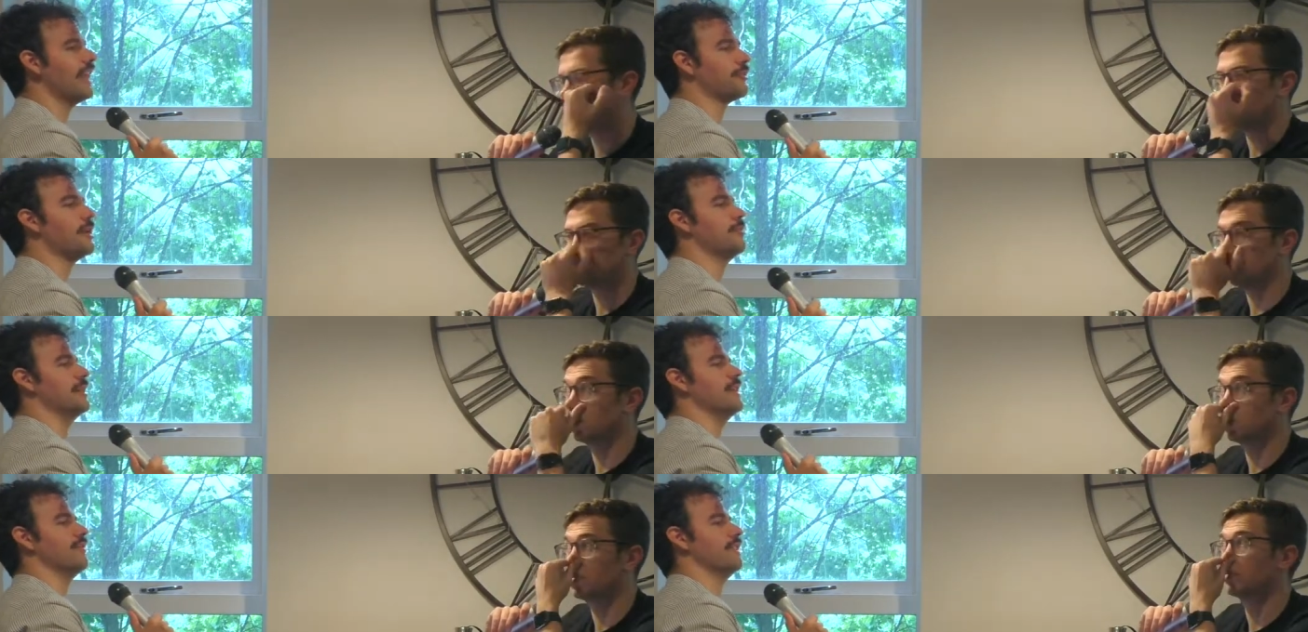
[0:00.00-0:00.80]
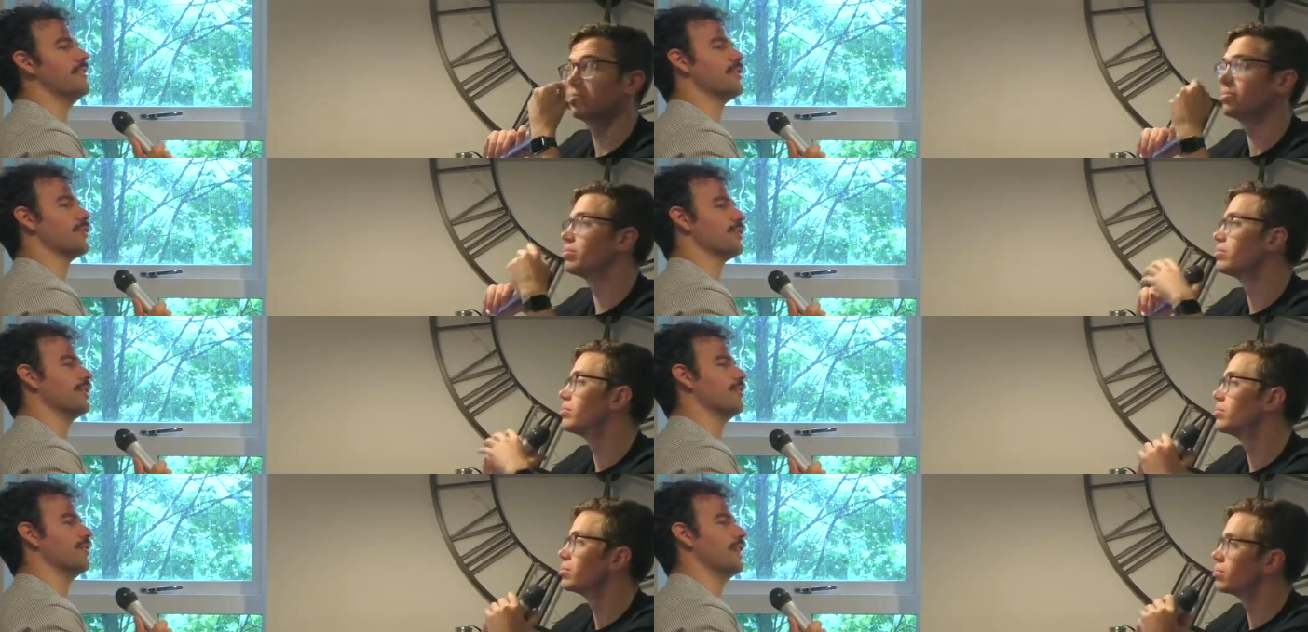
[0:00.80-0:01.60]
Speaker 1: that's my beef. Is a sort
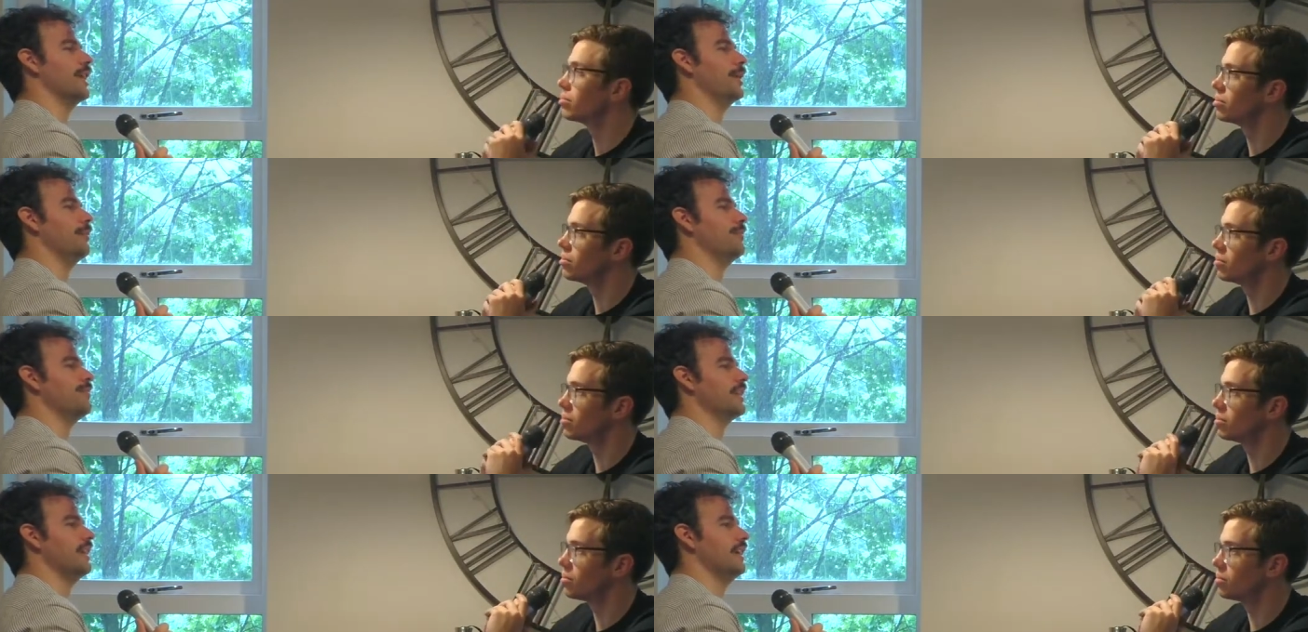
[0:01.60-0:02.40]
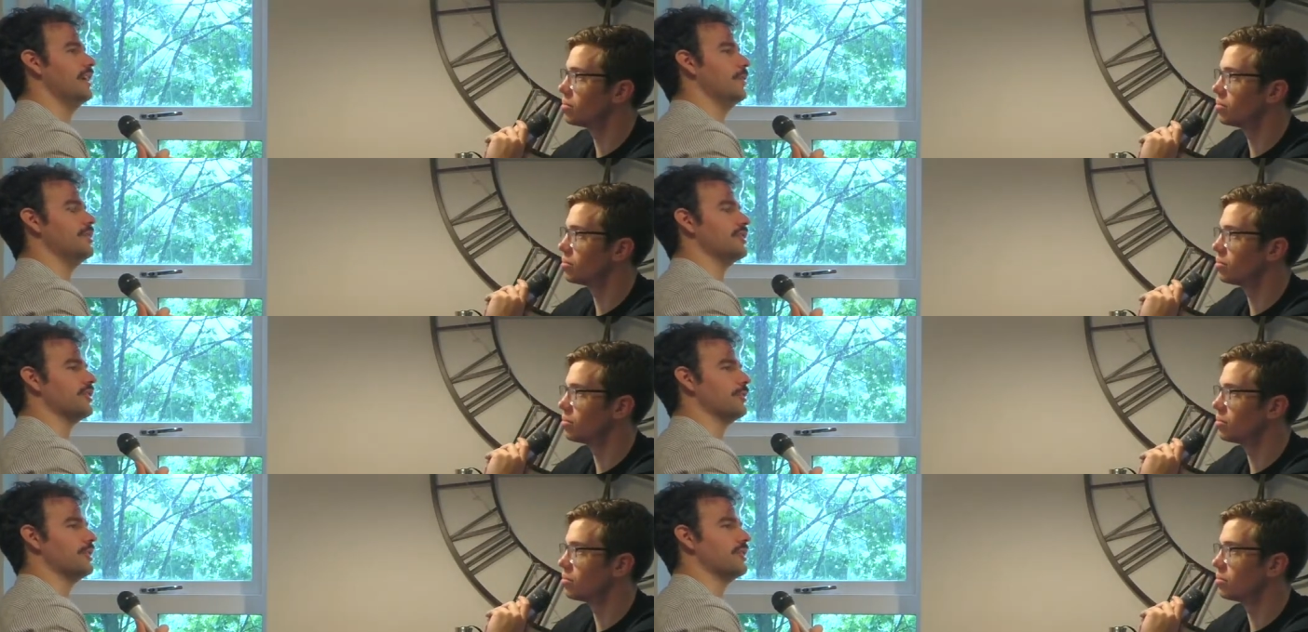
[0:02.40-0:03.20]
of um, we
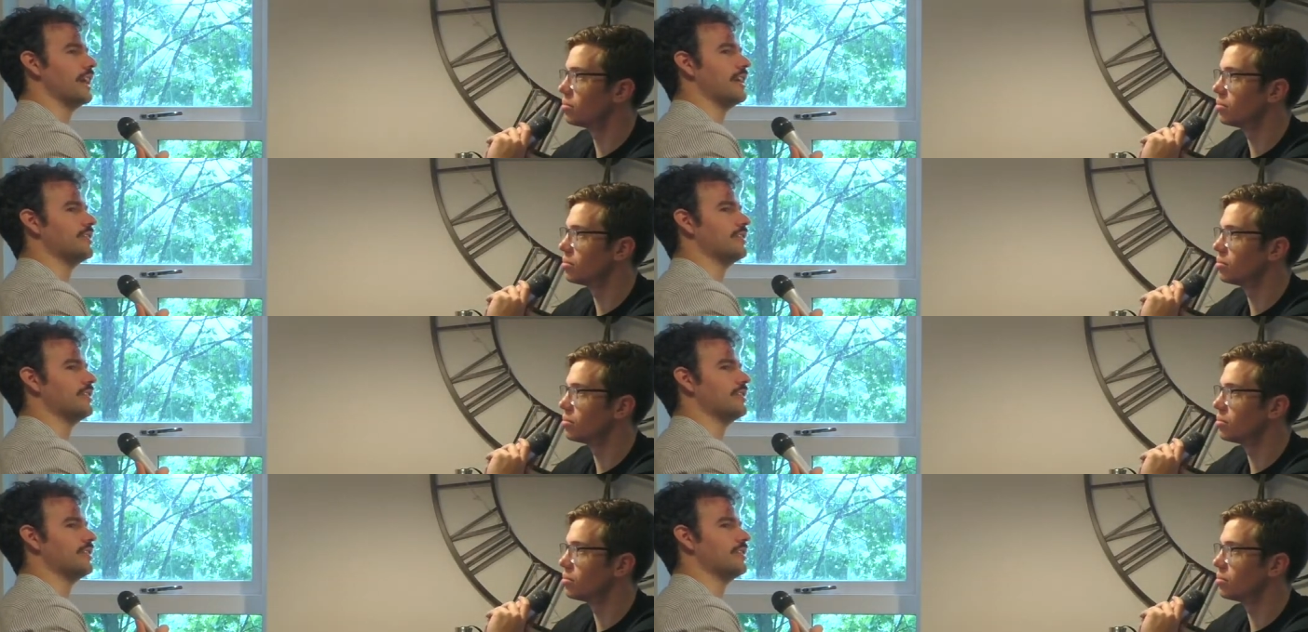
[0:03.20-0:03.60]
just we kind of